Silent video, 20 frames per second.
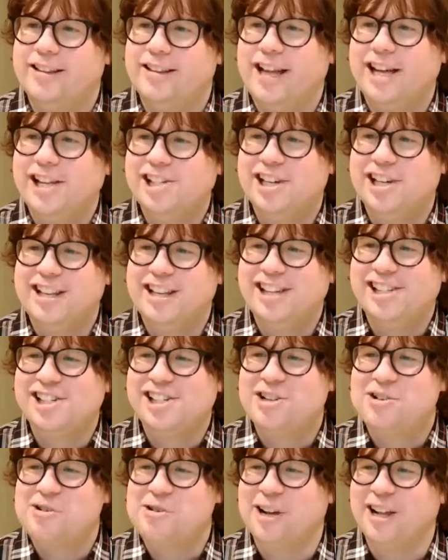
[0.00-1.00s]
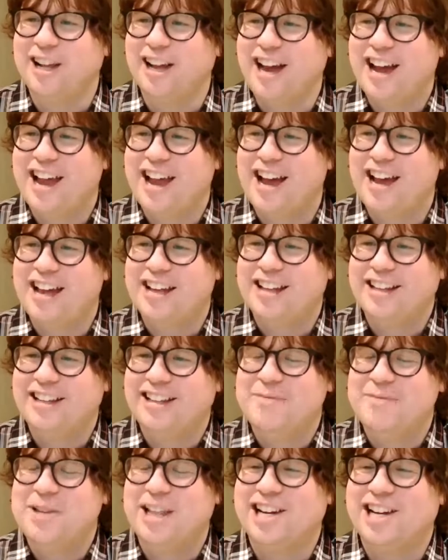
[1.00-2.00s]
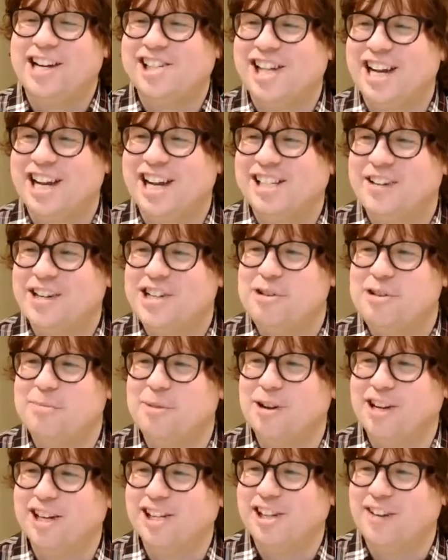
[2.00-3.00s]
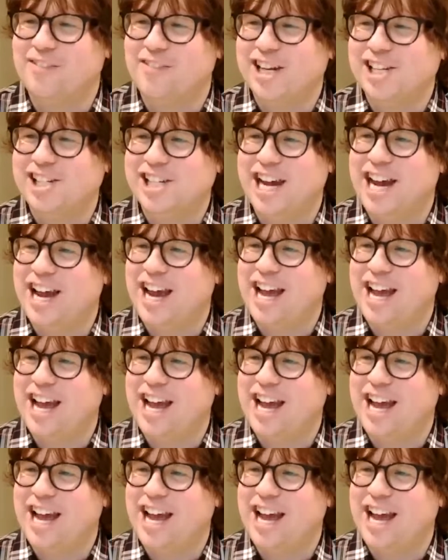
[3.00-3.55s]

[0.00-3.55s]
That's cool. It'll be like a science fiction book in some ways.